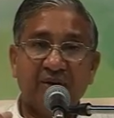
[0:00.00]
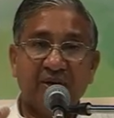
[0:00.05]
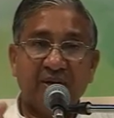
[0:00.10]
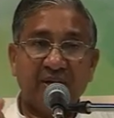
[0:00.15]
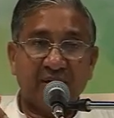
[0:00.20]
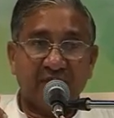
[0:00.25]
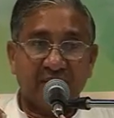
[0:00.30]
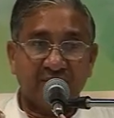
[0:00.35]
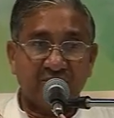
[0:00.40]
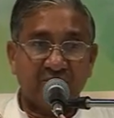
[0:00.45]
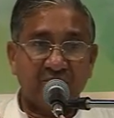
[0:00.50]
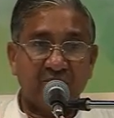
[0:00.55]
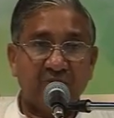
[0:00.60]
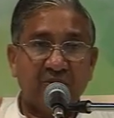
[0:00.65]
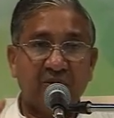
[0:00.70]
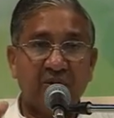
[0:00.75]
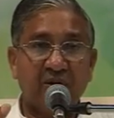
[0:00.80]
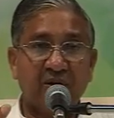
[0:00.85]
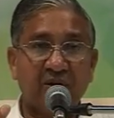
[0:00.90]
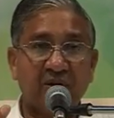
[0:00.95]
I consume
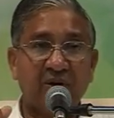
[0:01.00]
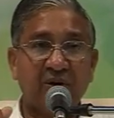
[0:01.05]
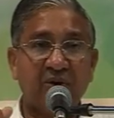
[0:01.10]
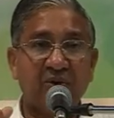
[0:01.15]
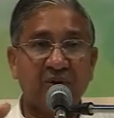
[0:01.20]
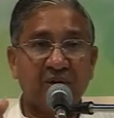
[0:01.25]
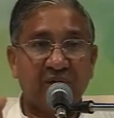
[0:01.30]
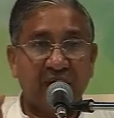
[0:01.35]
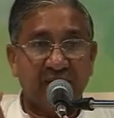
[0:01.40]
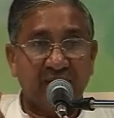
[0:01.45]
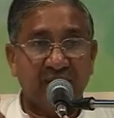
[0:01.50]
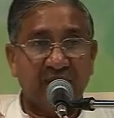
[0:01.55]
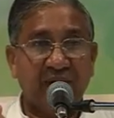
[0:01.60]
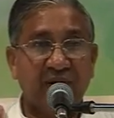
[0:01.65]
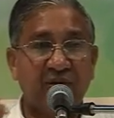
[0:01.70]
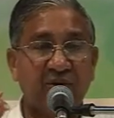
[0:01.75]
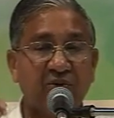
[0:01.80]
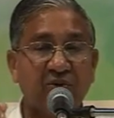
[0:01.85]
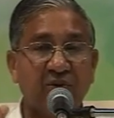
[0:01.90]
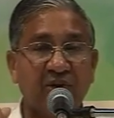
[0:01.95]
alcohol, I
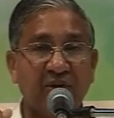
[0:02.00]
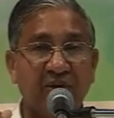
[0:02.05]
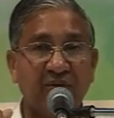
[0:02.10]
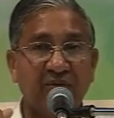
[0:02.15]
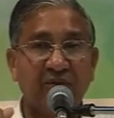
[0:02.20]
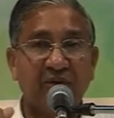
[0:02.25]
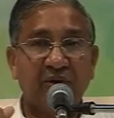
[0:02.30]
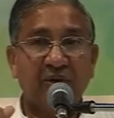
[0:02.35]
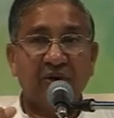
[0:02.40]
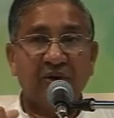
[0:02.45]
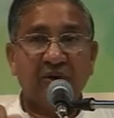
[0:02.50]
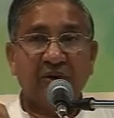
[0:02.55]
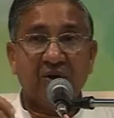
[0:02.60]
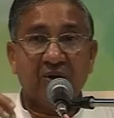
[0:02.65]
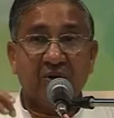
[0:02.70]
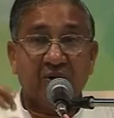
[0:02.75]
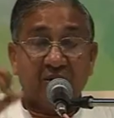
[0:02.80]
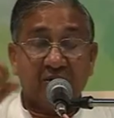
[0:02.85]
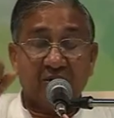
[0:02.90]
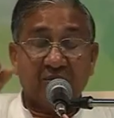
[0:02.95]
want to leave
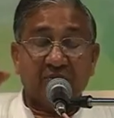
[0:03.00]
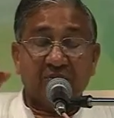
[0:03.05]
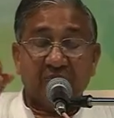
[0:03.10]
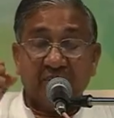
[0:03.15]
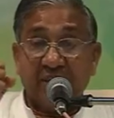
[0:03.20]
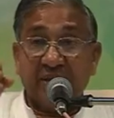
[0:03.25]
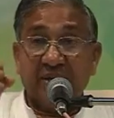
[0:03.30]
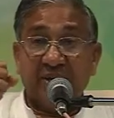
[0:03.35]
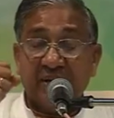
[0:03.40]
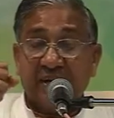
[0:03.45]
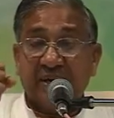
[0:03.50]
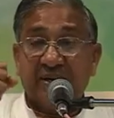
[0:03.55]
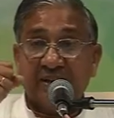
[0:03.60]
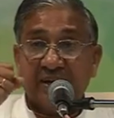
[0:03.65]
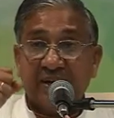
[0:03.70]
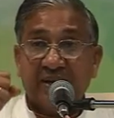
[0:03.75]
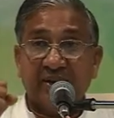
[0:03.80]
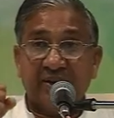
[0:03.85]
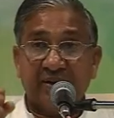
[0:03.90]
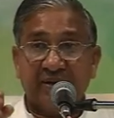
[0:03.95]
or I get
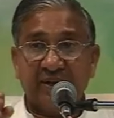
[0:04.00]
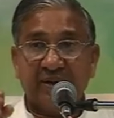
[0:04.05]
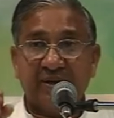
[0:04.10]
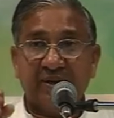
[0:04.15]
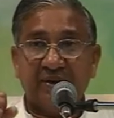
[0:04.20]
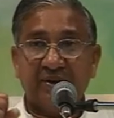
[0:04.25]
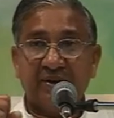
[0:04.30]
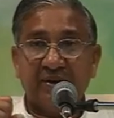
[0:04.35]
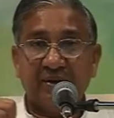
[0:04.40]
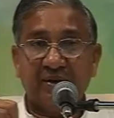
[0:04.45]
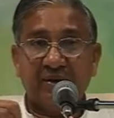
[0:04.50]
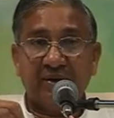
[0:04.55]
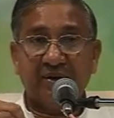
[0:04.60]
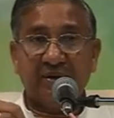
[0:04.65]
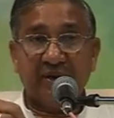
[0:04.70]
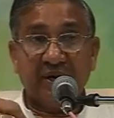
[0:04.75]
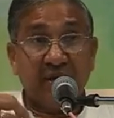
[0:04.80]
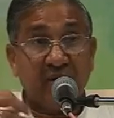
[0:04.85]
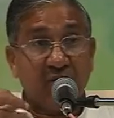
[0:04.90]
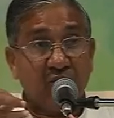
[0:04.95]
angry, uh,
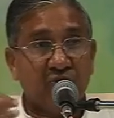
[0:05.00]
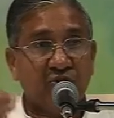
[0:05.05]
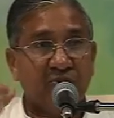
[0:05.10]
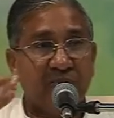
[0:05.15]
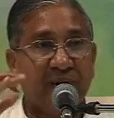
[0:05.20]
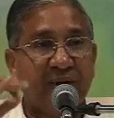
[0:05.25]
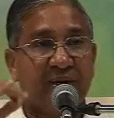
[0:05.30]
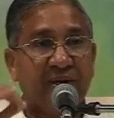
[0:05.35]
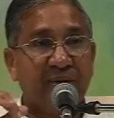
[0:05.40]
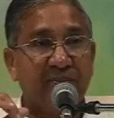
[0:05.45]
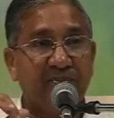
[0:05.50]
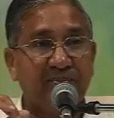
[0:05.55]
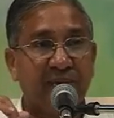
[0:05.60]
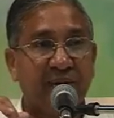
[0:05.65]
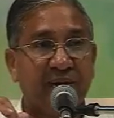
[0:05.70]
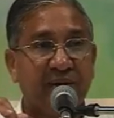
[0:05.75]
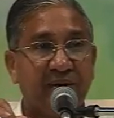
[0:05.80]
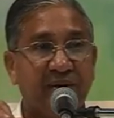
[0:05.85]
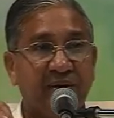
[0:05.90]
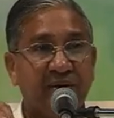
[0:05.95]
I lose my
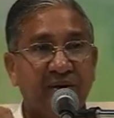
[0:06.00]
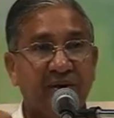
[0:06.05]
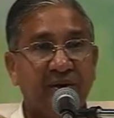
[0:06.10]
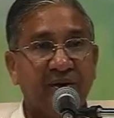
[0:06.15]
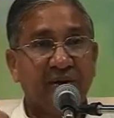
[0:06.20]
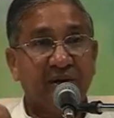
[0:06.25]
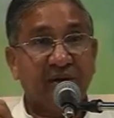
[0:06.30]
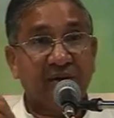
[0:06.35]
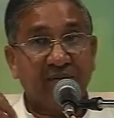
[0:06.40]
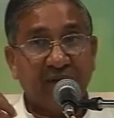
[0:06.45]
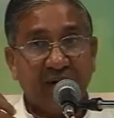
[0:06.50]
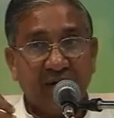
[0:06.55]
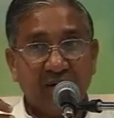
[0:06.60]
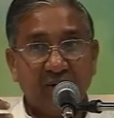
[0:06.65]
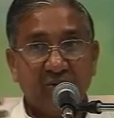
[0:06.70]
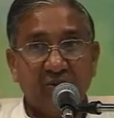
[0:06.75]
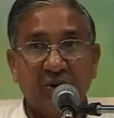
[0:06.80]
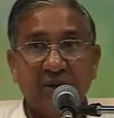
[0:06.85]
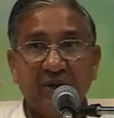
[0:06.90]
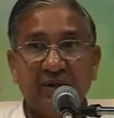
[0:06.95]
temper, I
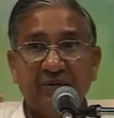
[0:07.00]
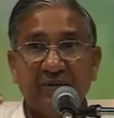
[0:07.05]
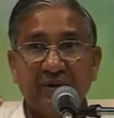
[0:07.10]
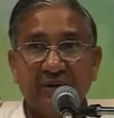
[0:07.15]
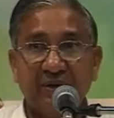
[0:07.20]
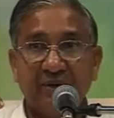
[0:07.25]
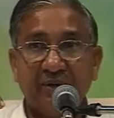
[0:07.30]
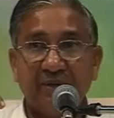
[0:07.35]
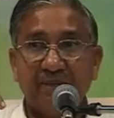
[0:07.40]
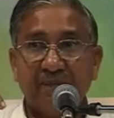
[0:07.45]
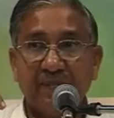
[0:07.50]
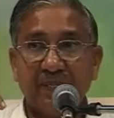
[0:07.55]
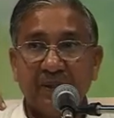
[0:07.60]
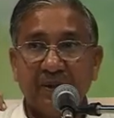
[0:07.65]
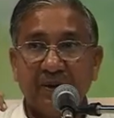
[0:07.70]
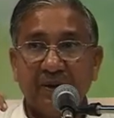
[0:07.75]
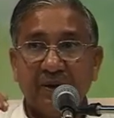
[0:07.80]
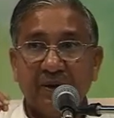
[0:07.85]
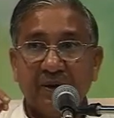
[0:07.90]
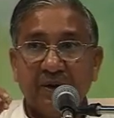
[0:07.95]
want to leave it.
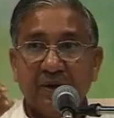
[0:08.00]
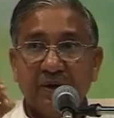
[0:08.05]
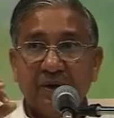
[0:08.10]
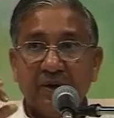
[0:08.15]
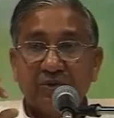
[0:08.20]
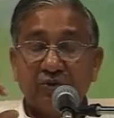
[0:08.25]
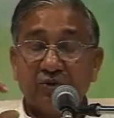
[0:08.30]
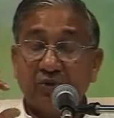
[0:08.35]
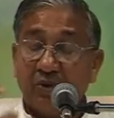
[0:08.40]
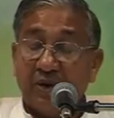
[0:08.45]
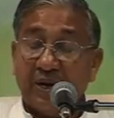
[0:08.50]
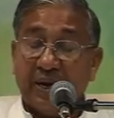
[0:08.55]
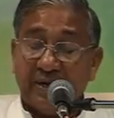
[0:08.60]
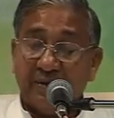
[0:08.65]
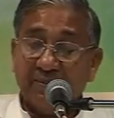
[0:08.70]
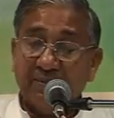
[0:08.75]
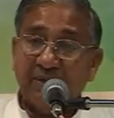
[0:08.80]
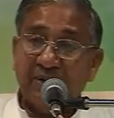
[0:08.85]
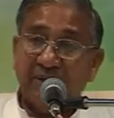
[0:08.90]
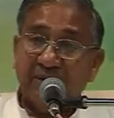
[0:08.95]
So
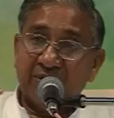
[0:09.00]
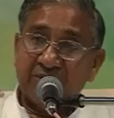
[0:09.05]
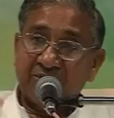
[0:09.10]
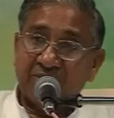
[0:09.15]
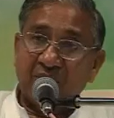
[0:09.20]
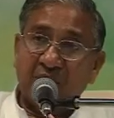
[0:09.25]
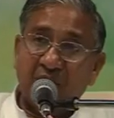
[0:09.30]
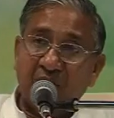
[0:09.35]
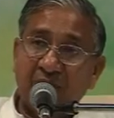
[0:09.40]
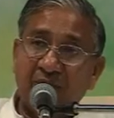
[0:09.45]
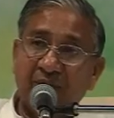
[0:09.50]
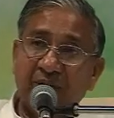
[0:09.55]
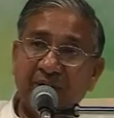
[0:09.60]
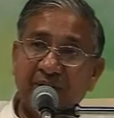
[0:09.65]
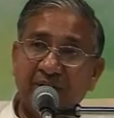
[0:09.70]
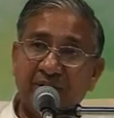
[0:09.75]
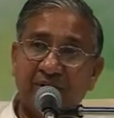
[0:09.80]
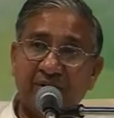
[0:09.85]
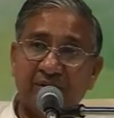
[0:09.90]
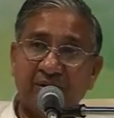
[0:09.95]
let me resolve
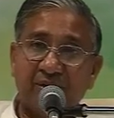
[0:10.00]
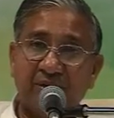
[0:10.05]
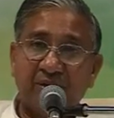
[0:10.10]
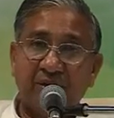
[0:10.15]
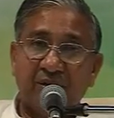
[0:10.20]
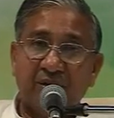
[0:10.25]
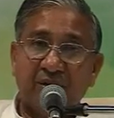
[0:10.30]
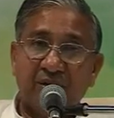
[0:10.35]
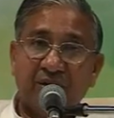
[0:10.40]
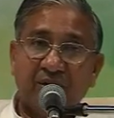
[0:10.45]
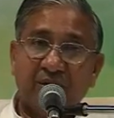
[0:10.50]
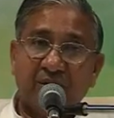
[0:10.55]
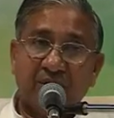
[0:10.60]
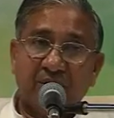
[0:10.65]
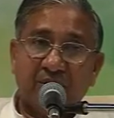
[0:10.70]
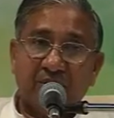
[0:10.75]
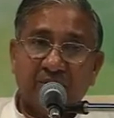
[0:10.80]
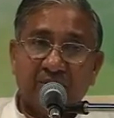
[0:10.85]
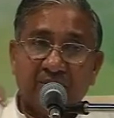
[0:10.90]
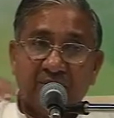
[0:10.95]
it
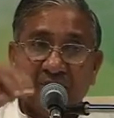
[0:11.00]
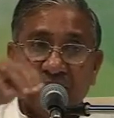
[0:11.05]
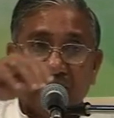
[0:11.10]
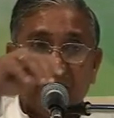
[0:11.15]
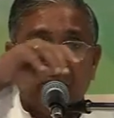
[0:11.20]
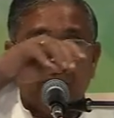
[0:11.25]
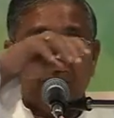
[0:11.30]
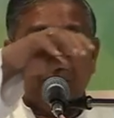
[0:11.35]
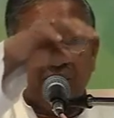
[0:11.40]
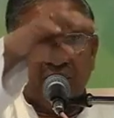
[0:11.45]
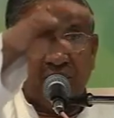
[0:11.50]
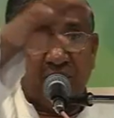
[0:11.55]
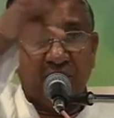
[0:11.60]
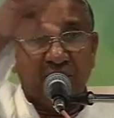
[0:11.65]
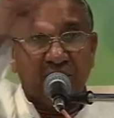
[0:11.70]
before